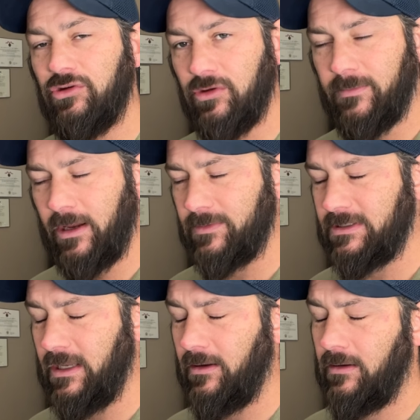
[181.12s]
you do make a
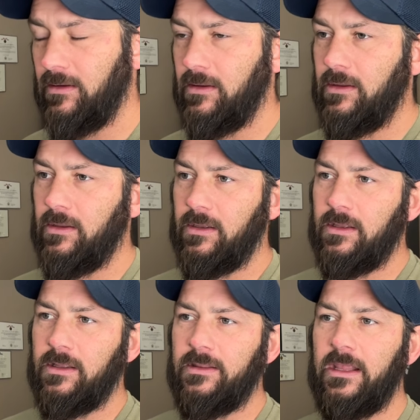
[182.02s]
mistake.
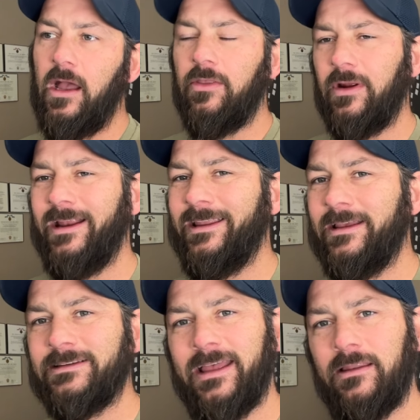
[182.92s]
The other
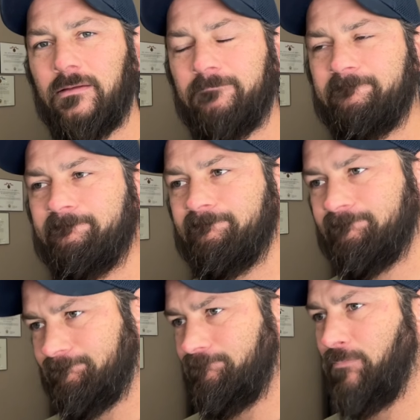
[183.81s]
idea is that
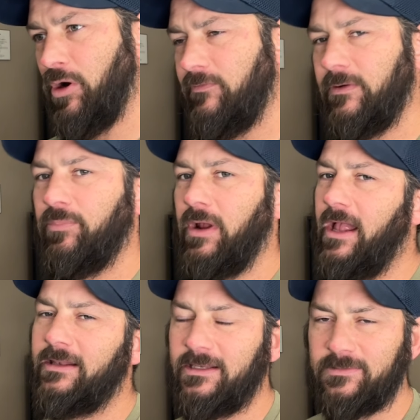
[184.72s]
perfect
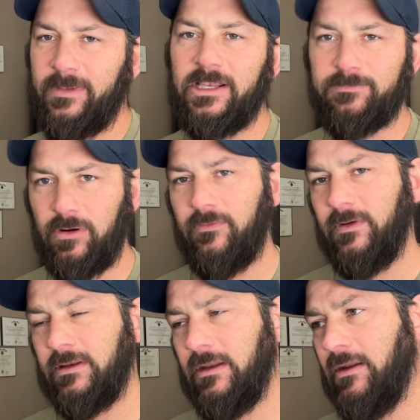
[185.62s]
practice makes
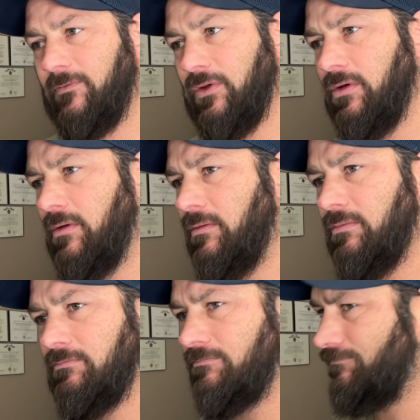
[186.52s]
perfect. And if you
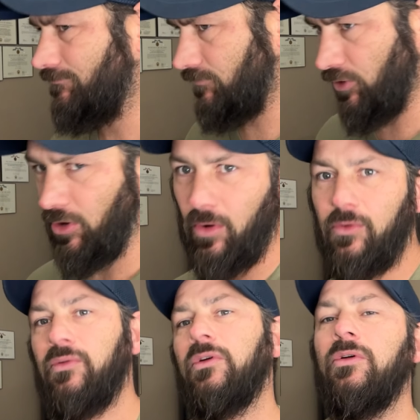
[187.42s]
go
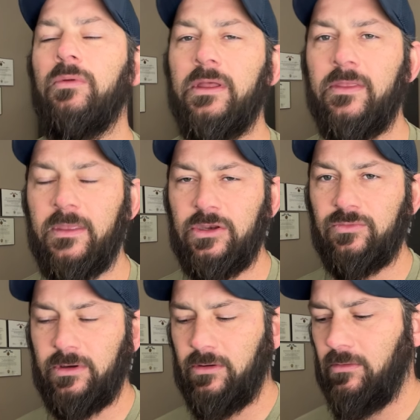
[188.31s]
through with a
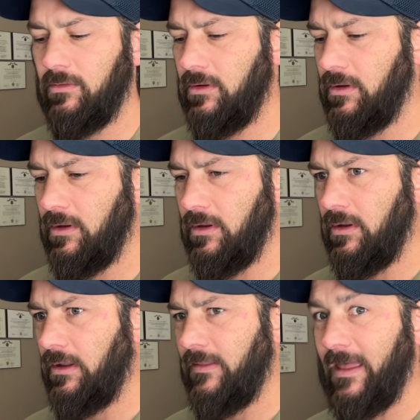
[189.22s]
drill
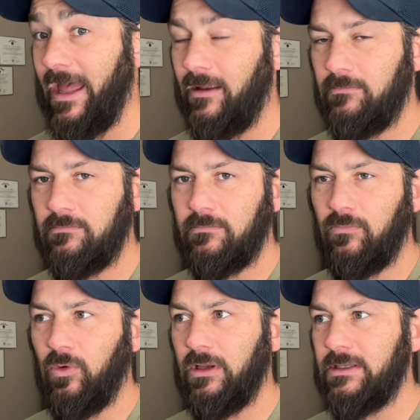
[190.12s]
that
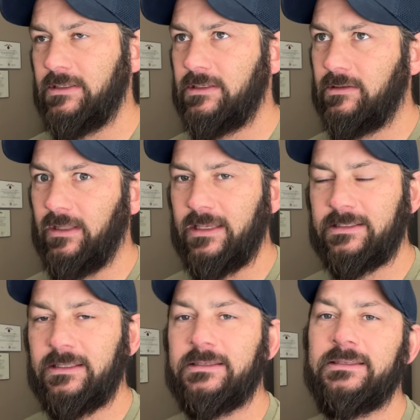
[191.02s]
was less
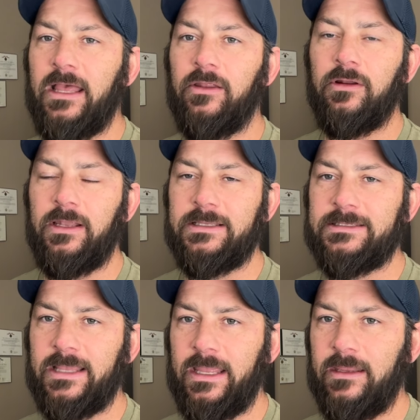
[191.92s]
than stellar, let's
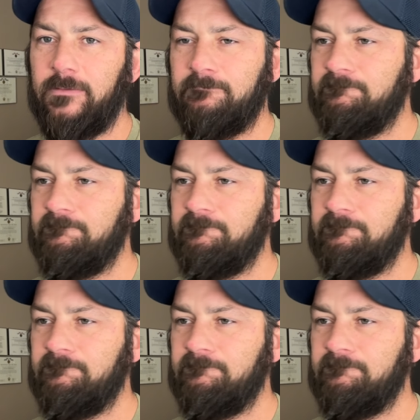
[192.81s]
say,